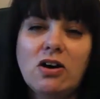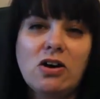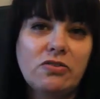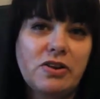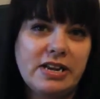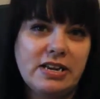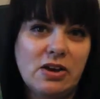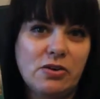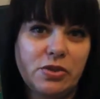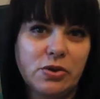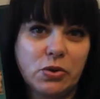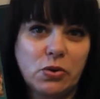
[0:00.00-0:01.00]
Alright,
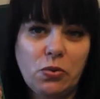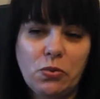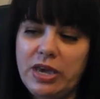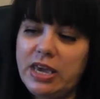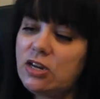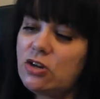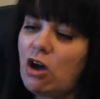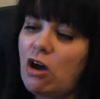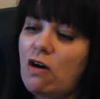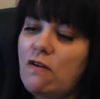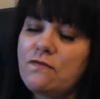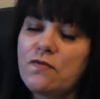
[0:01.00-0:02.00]
now the Queen
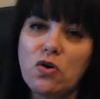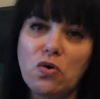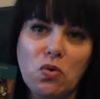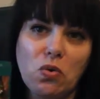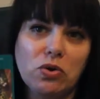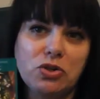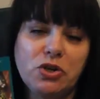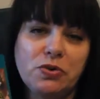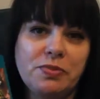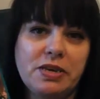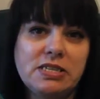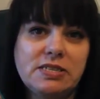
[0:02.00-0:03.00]
of
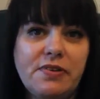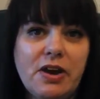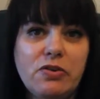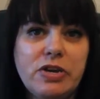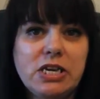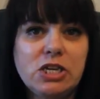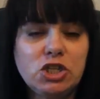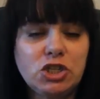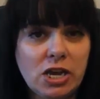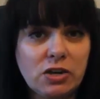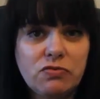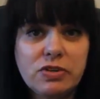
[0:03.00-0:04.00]
Autumn is very
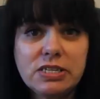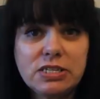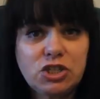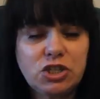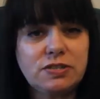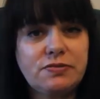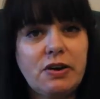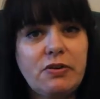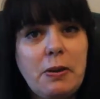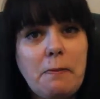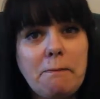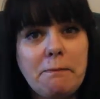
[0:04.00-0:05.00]
generous, she's
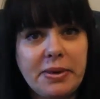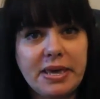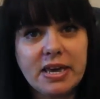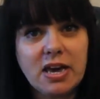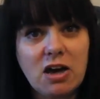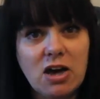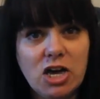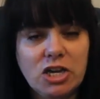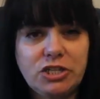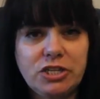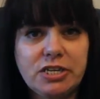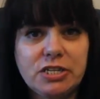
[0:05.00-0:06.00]
very
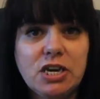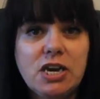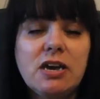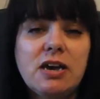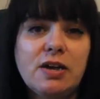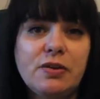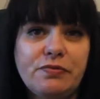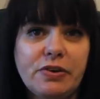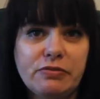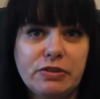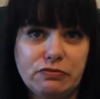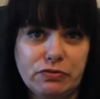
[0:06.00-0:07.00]
big-hearted and
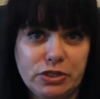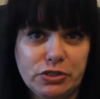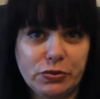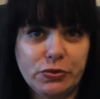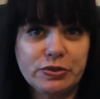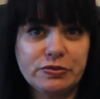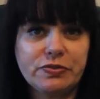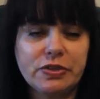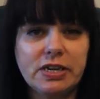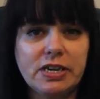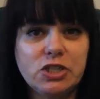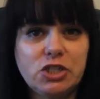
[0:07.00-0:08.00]
very
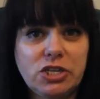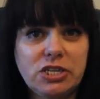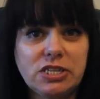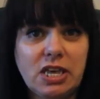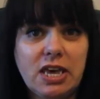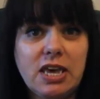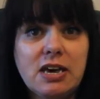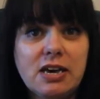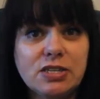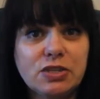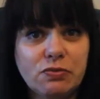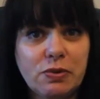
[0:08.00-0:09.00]
resourceful, and she's here
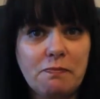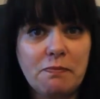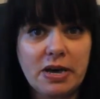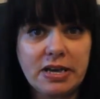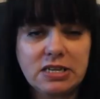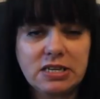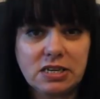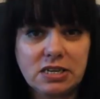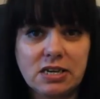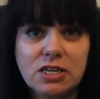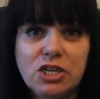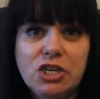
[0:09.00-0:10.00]
as a
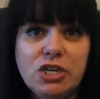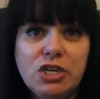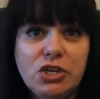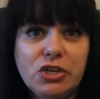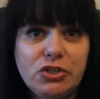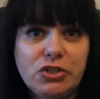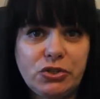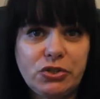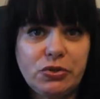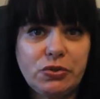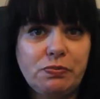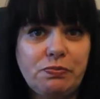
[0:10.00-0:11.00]
reminder
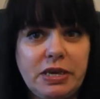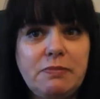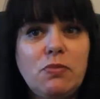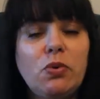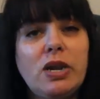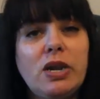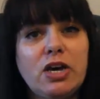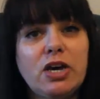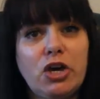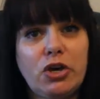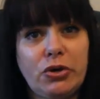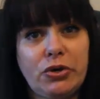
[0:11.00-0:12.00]
to be more like
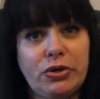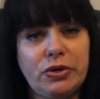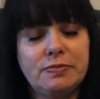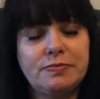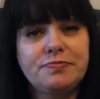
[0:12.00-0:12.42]
her,